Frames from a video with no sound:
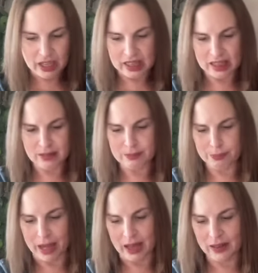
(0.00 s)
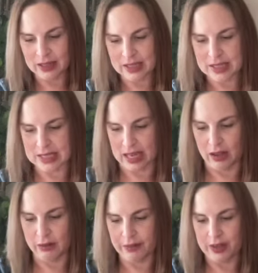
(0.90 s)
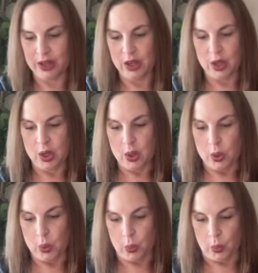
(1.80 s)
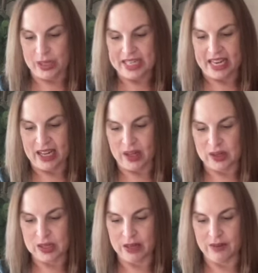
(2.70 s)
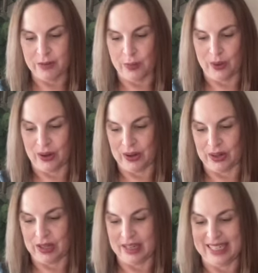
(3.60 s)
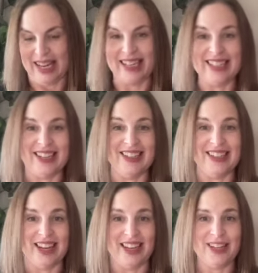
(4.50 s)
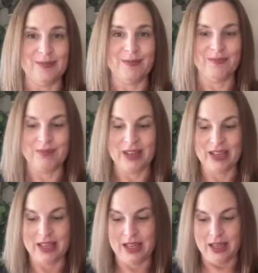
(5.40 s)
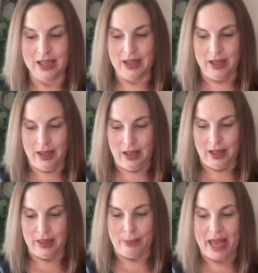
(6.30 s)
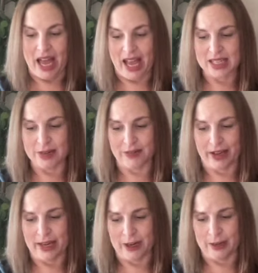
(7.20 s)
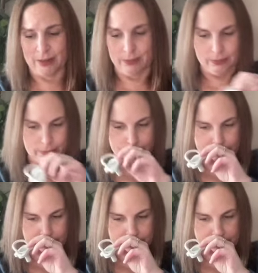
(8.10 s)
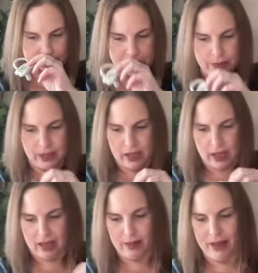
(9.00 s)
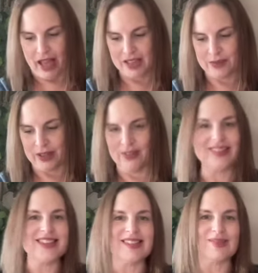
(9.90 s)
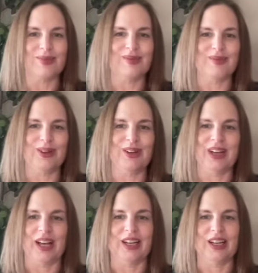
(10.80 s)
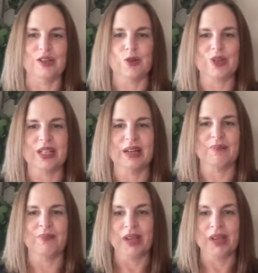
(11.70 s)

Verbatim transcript: The bottle itself retails for $9.99. The pacifier, excuse me, uh, the pacifier, this is where it kind of got interesting.